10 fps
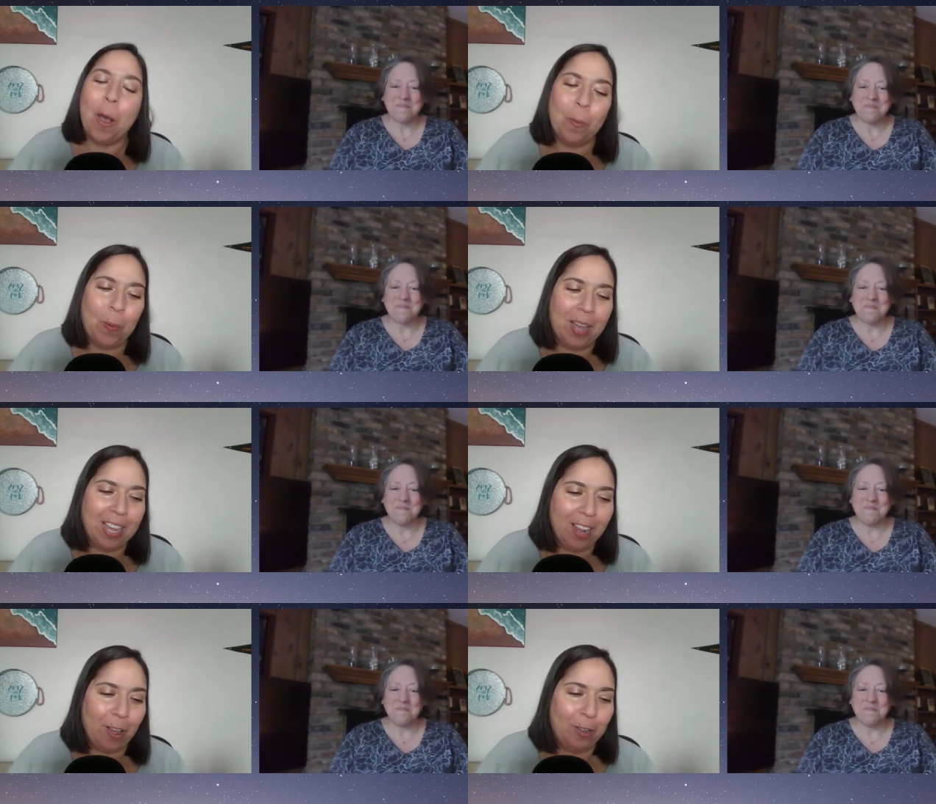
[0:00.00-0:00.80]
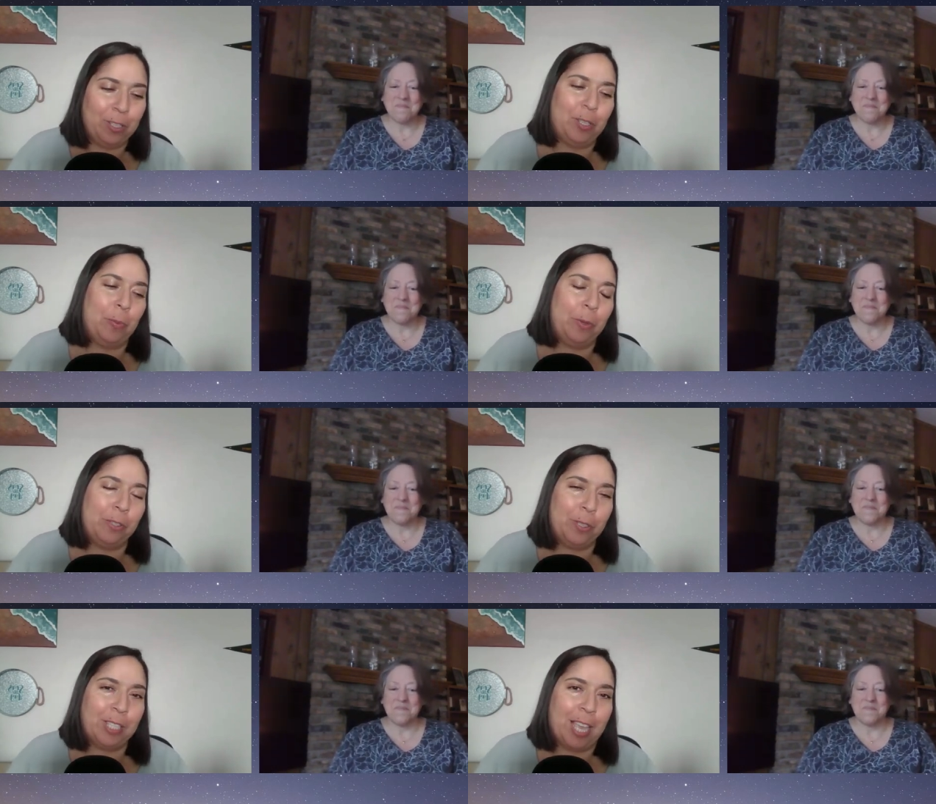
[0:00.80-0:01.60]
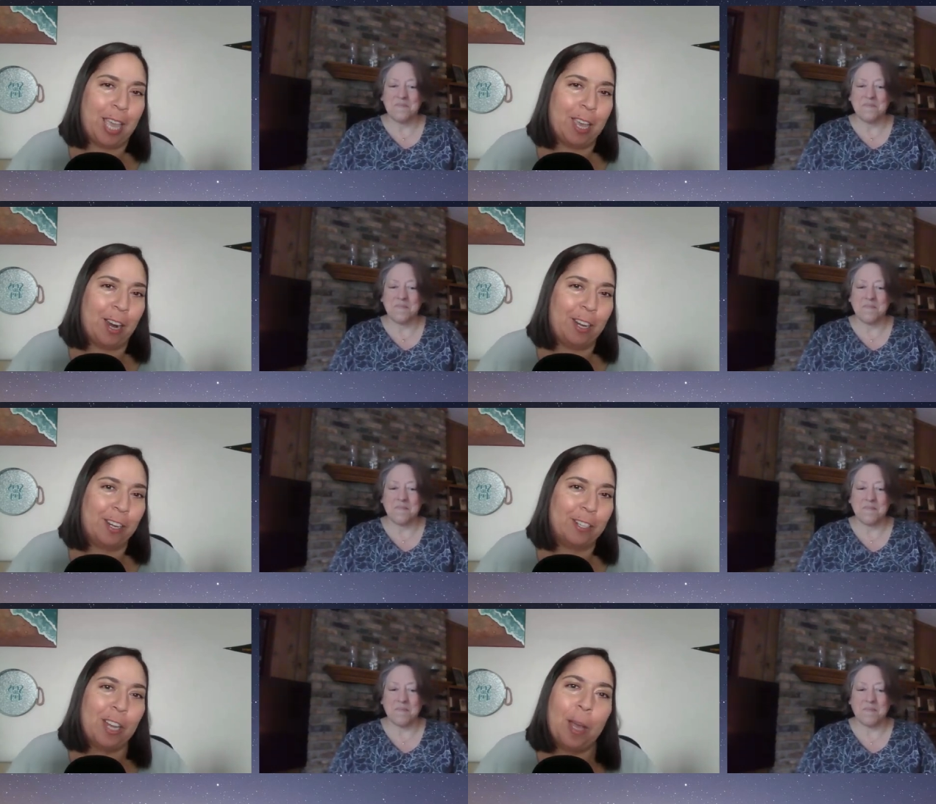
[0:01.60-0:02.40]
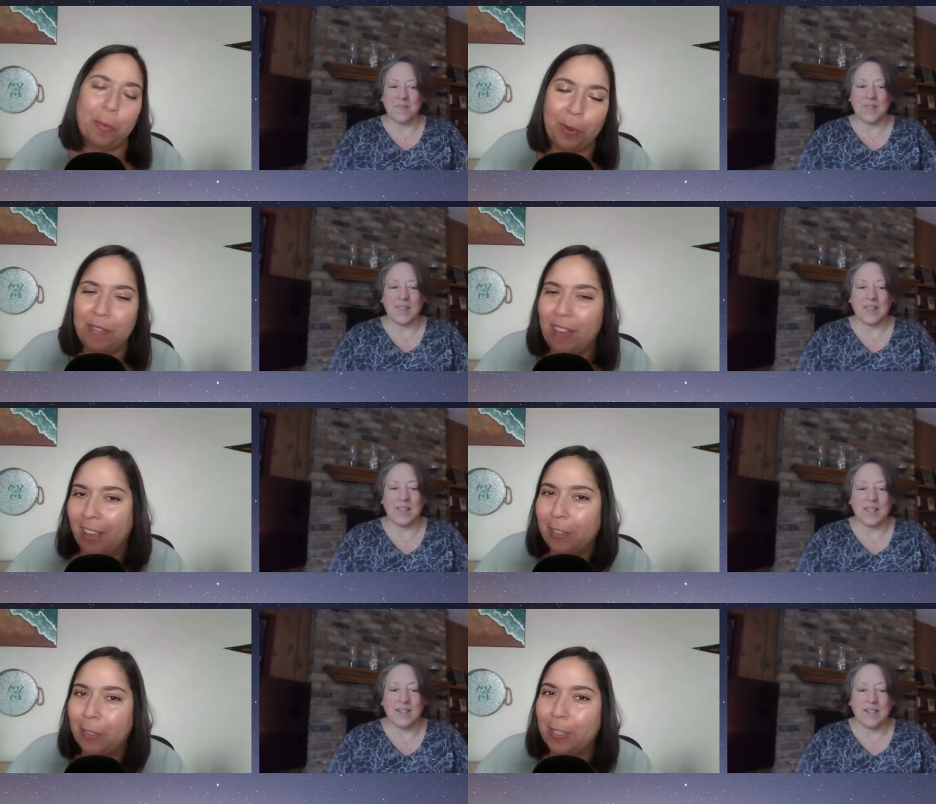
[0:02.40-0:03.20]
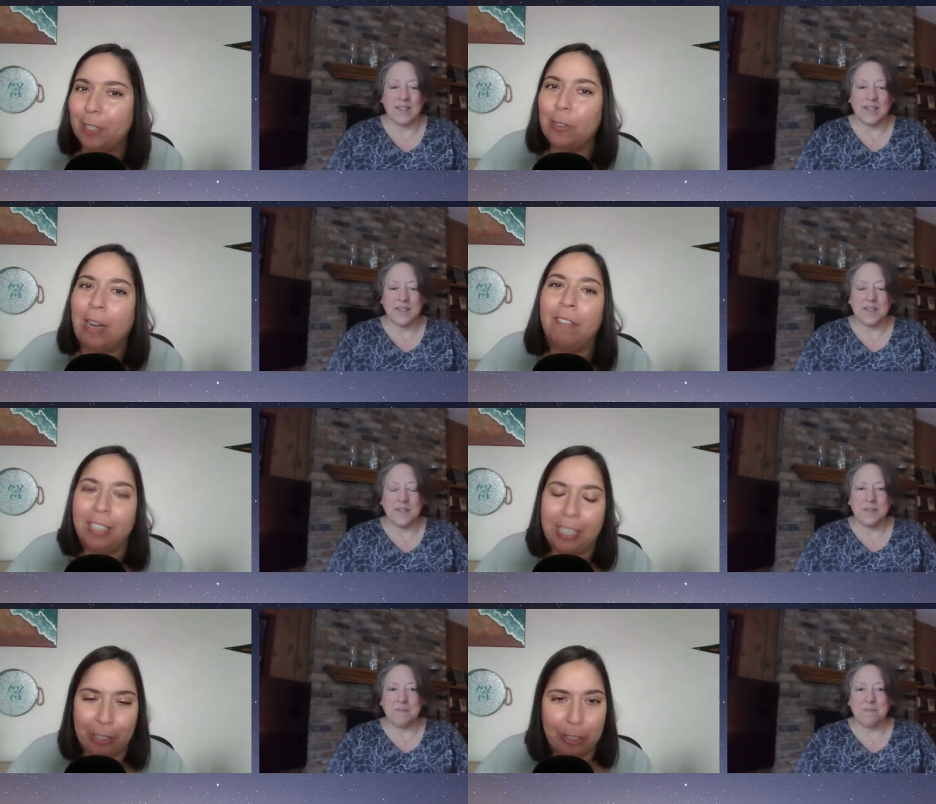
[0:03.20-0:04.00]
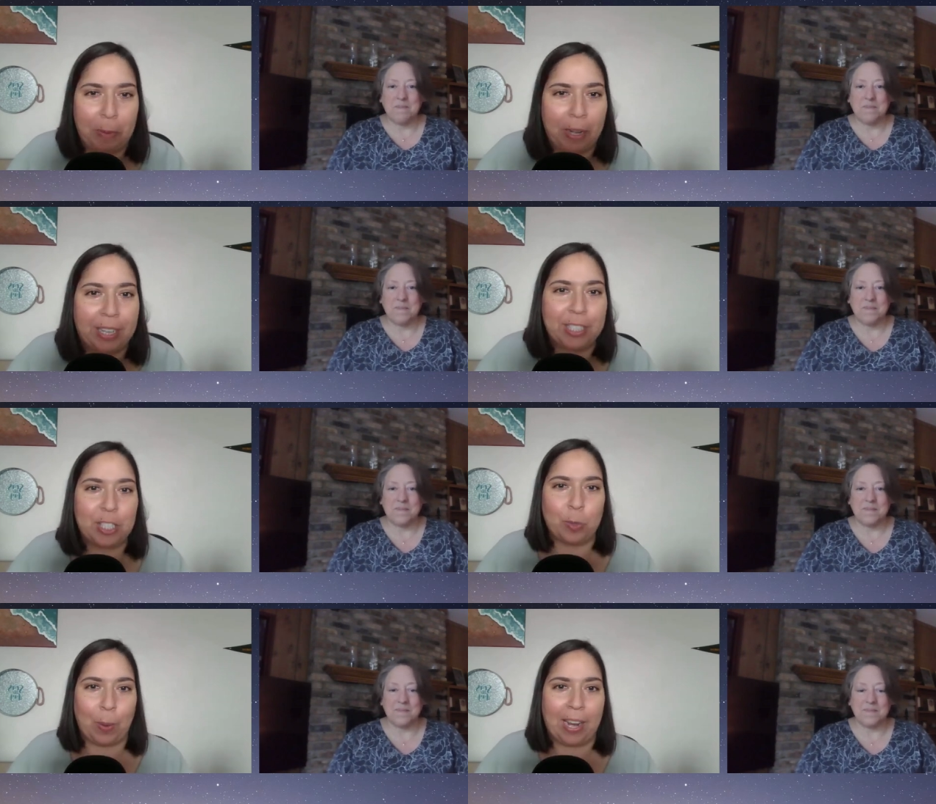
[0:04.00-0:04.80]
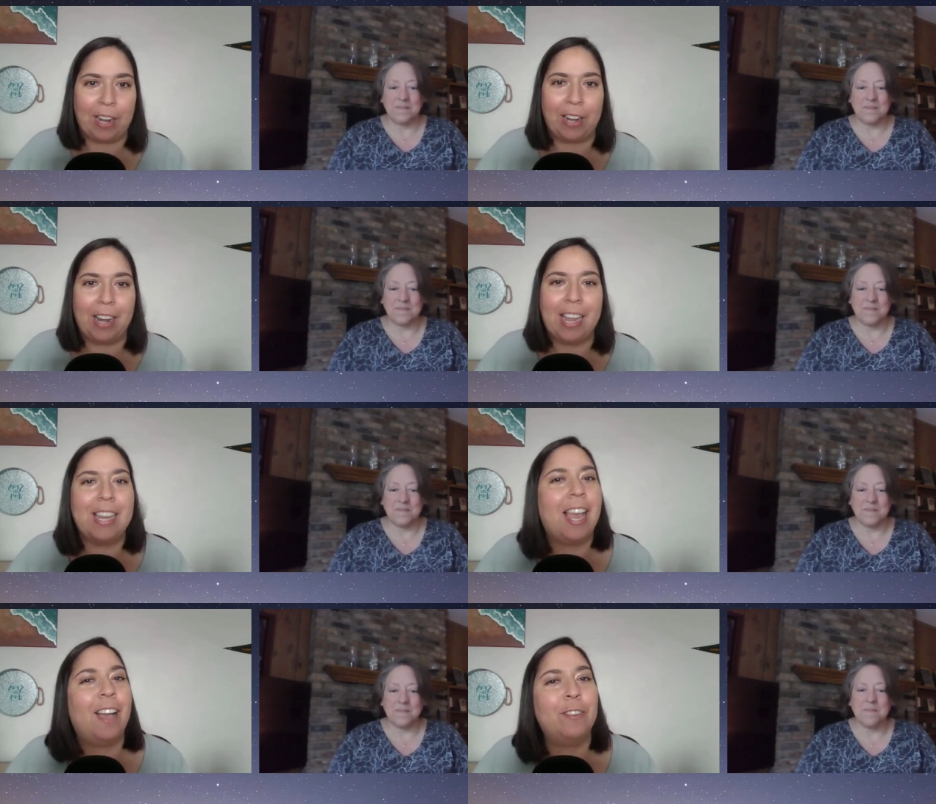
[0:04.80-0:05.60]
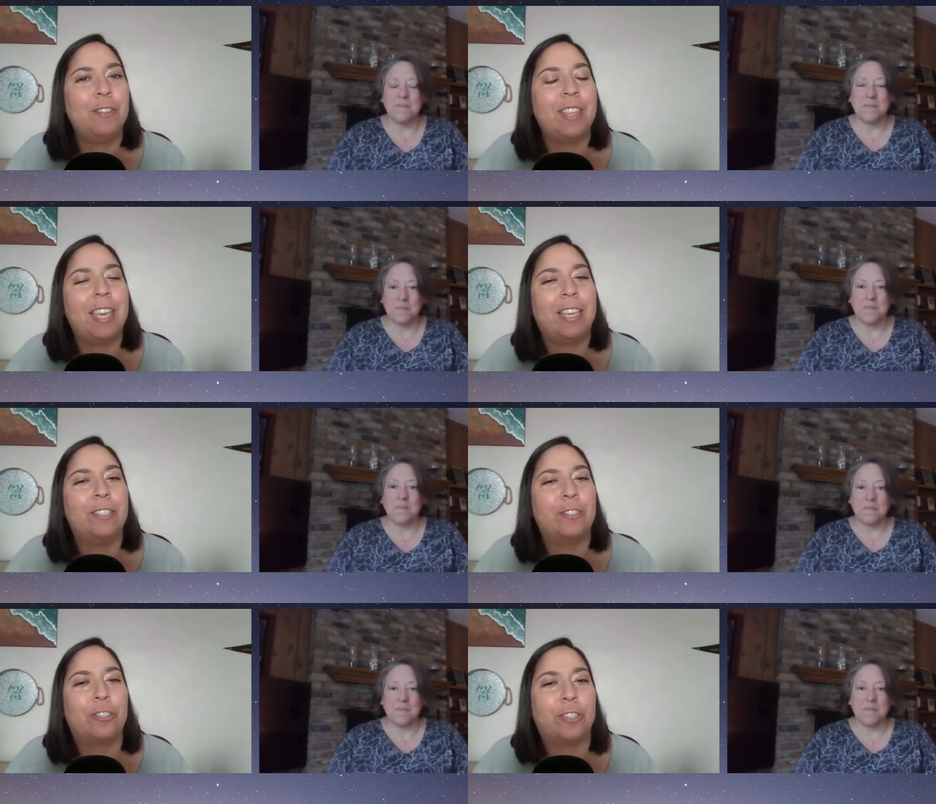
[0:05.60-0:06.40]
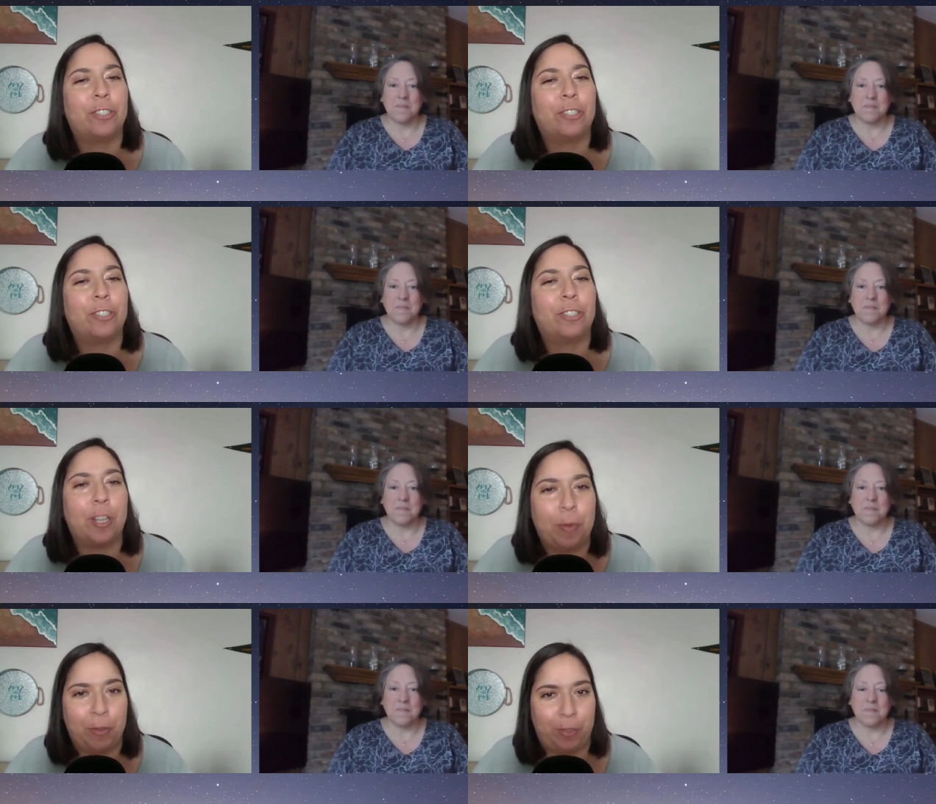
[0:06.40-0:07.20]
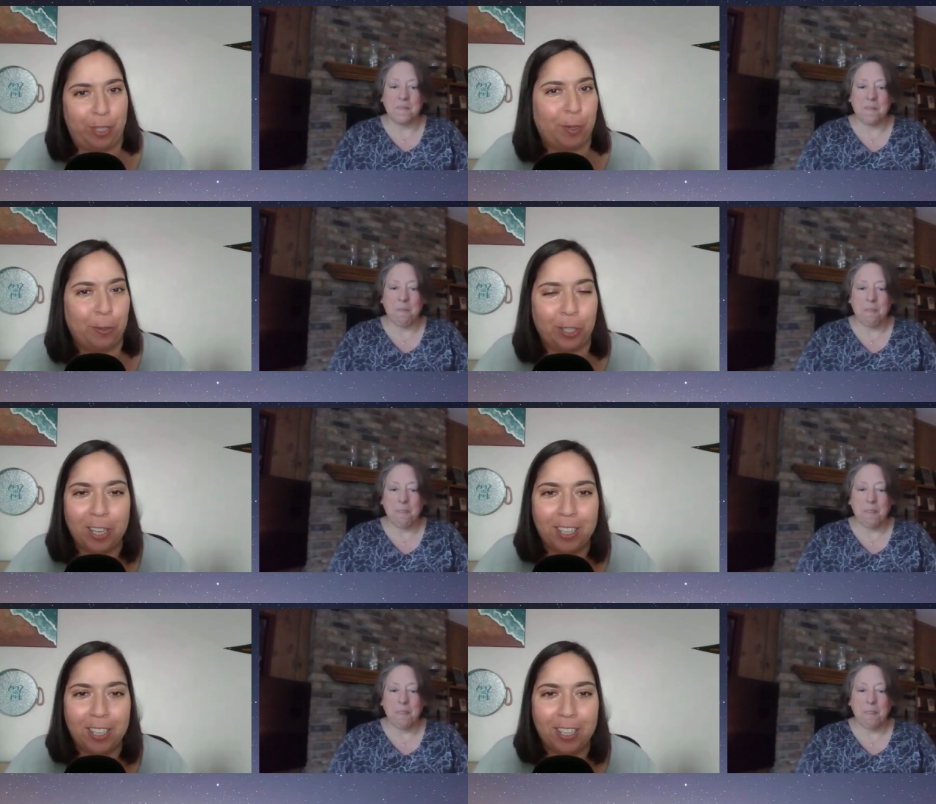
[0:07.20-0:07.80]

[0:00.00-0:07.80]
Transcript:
Speaker 1: What also would you say are your top three values at Travel Leaders Market Square, and how do they contribute to the culture?